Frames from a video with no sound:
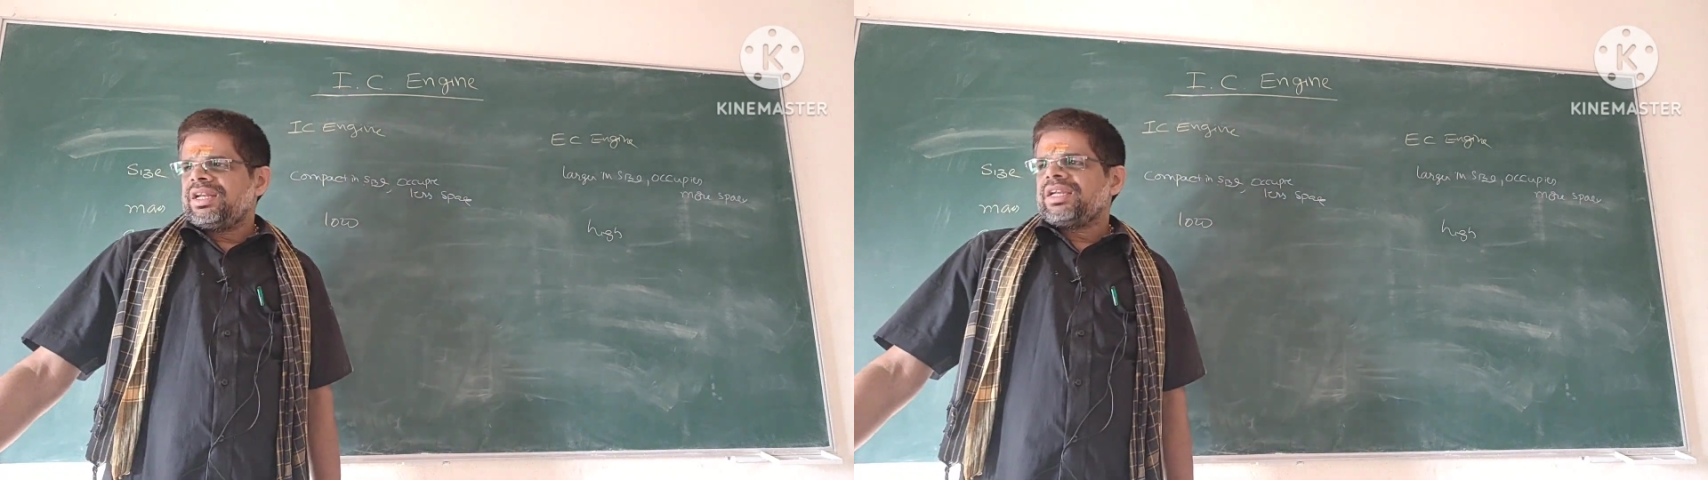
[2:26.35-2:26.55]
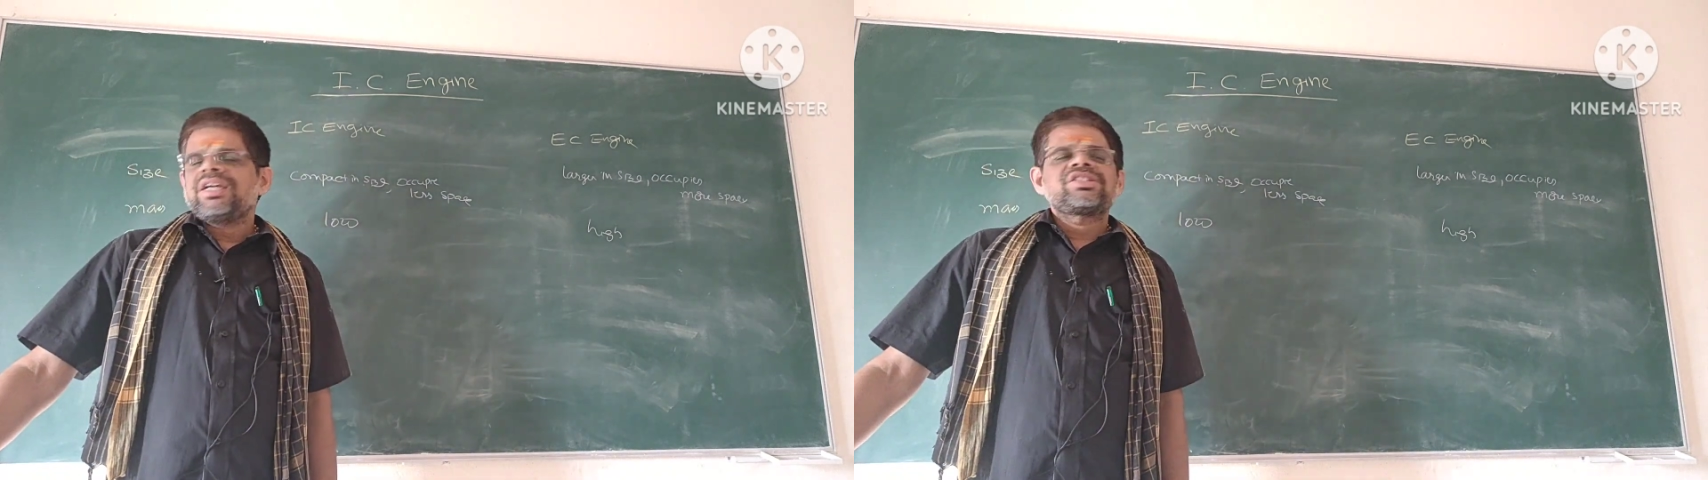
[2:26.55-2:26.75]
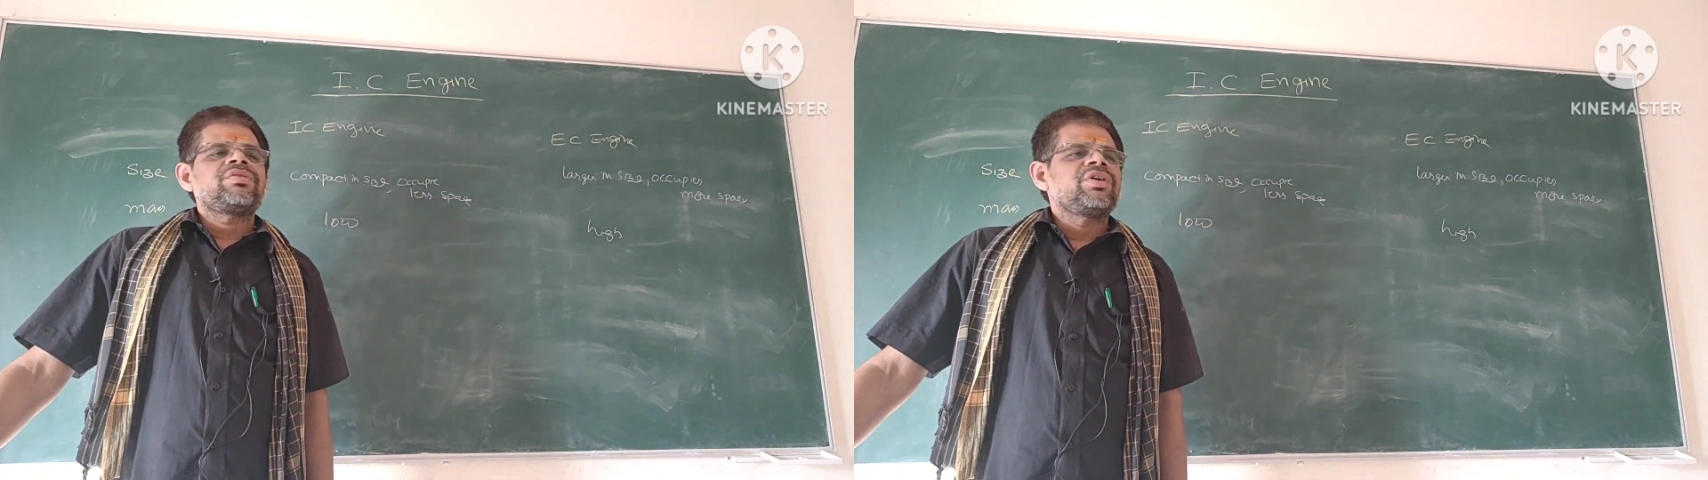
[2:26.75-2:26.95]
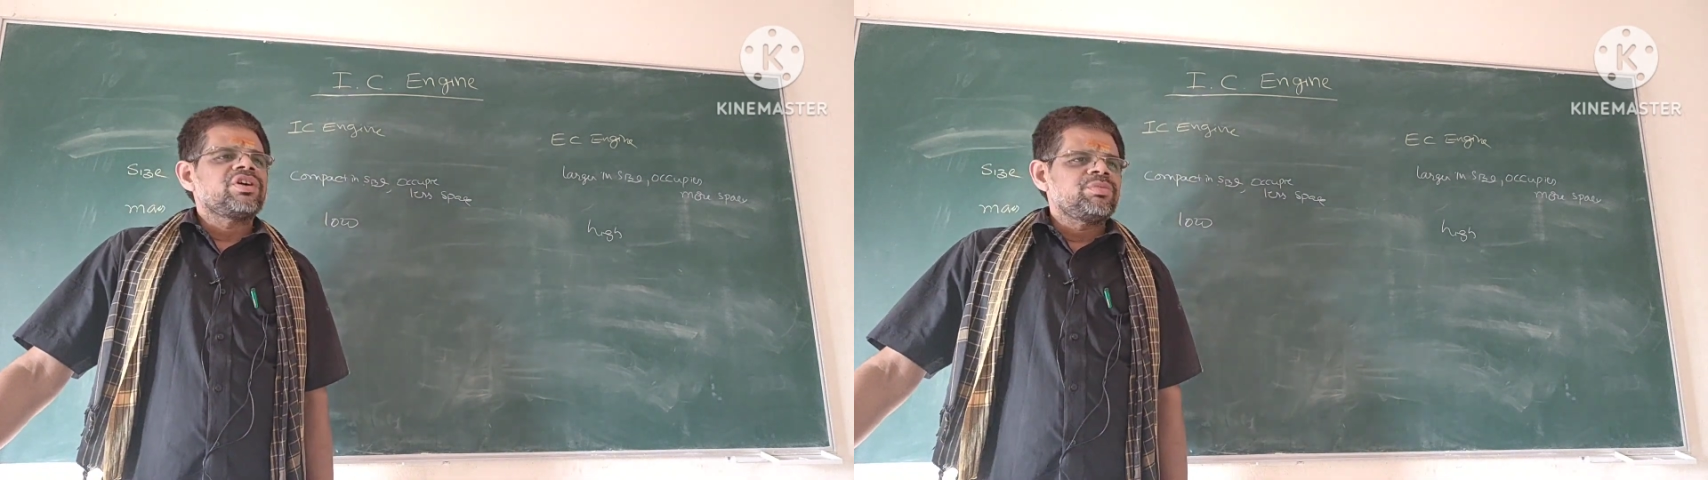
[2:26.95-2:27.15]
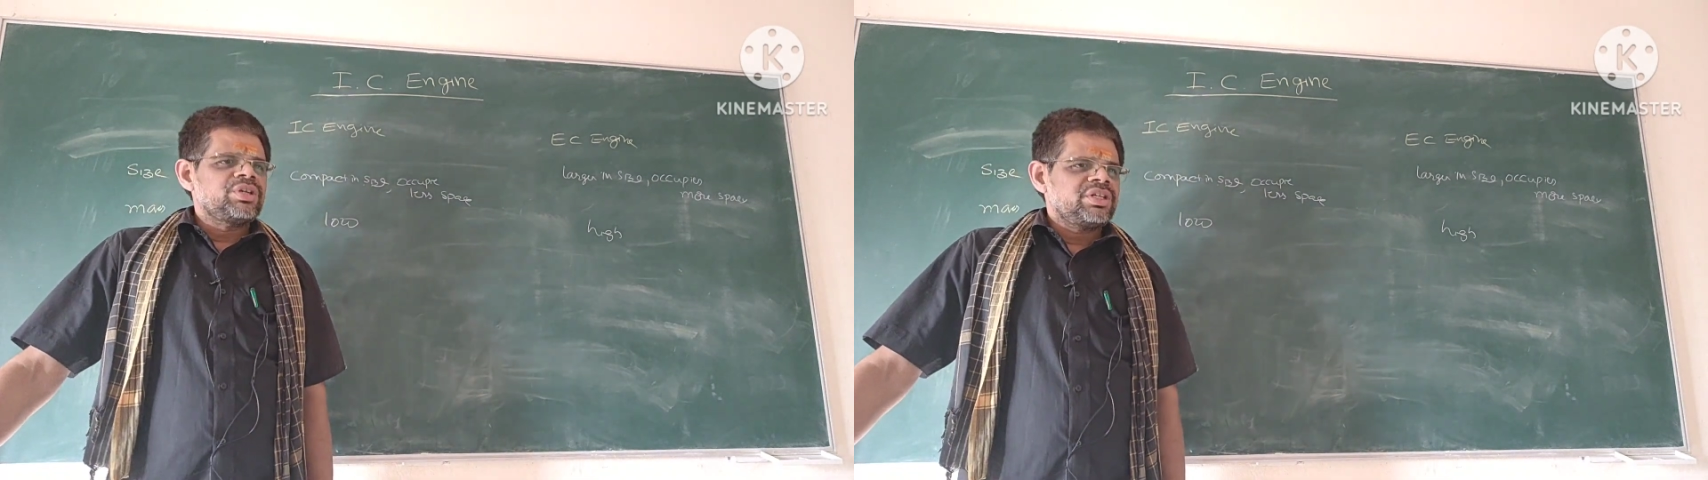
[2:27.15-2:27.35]
in case of
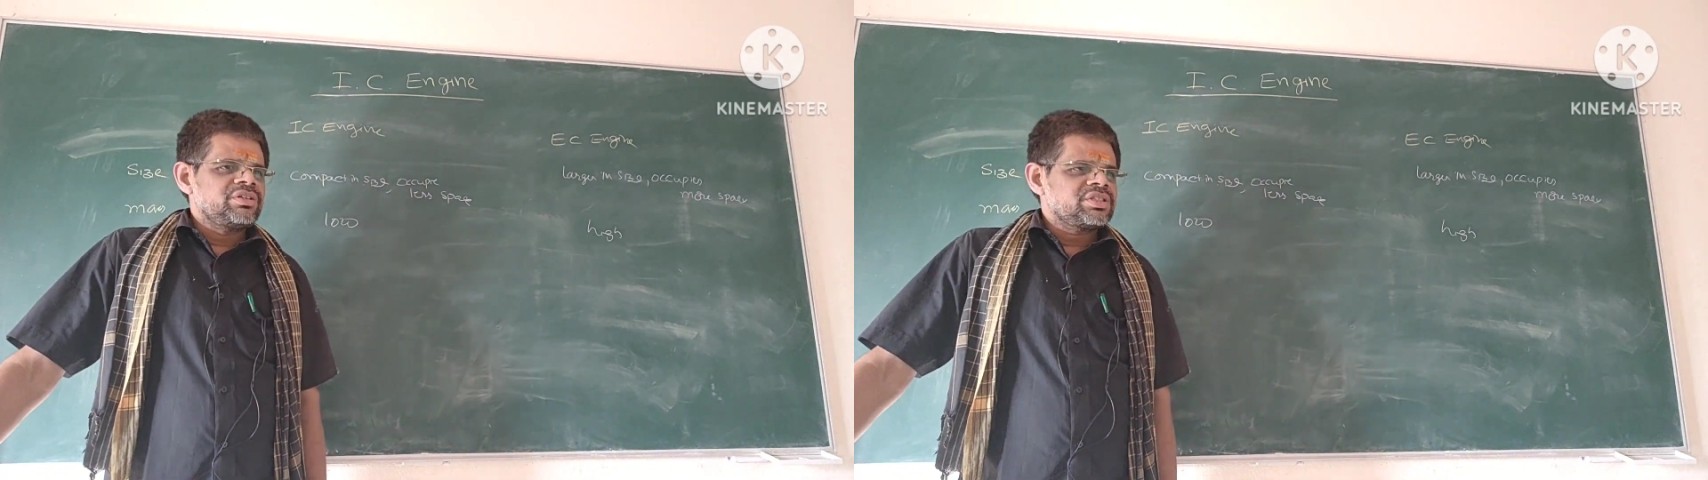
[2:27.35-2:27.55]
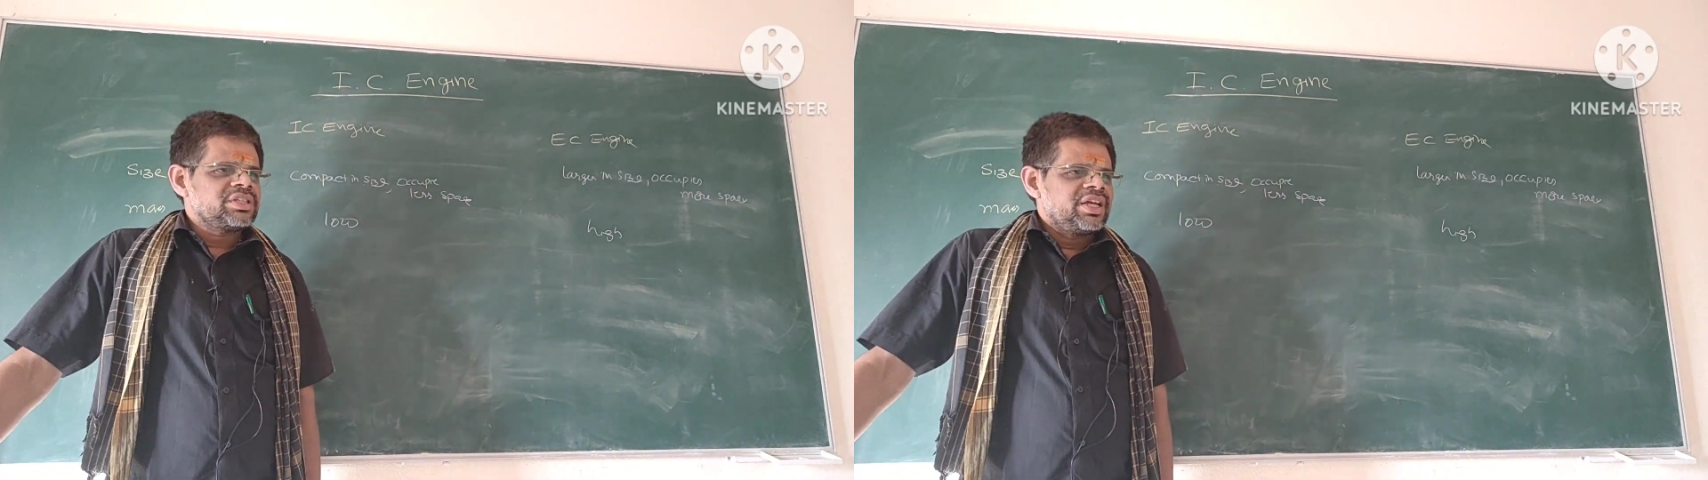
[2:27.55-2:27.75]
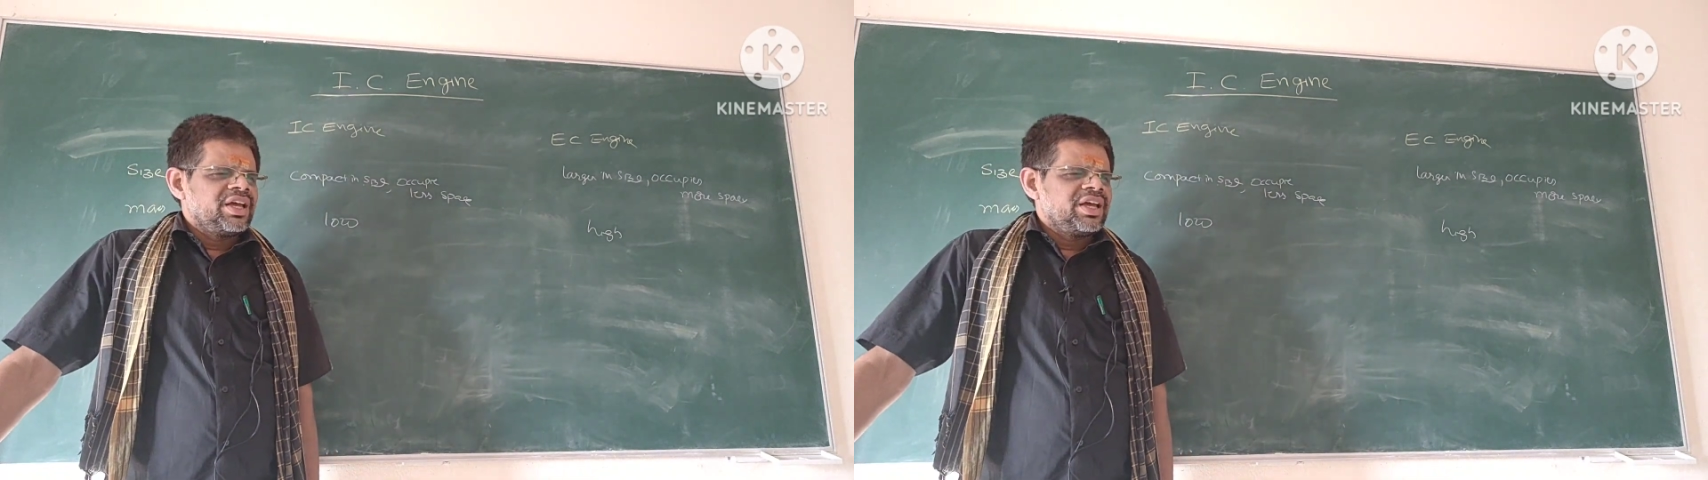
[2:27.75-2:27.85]
locomotives,